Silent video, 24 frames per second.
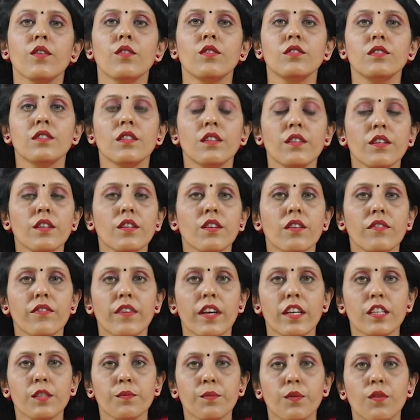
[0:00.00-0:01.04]
your journey of
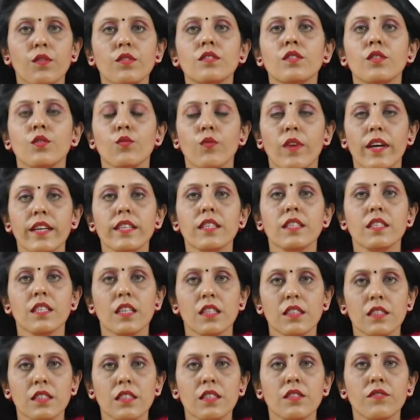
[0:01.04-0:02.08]
exports quite
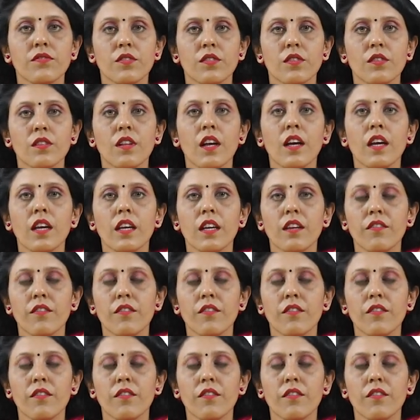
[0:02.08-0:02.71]
successful